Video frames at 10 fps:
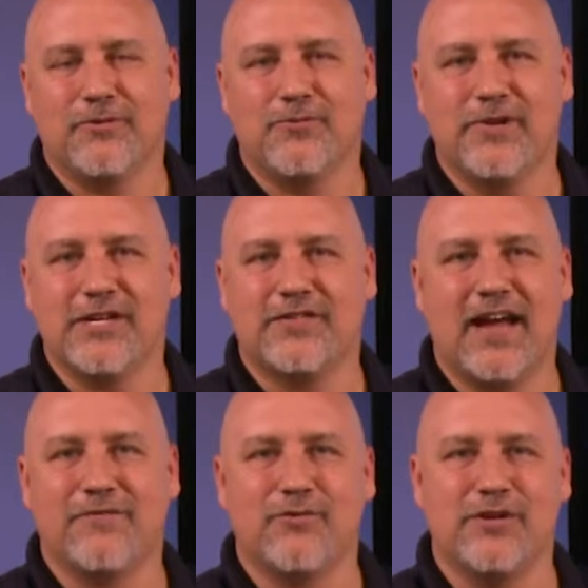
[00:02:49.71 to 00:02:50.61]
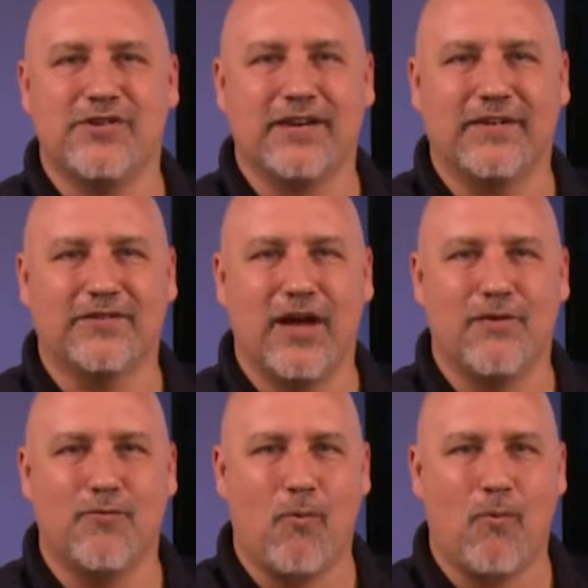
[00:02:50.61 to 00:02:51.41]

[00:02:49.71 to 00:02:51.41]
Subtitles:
we just have to reject these kind of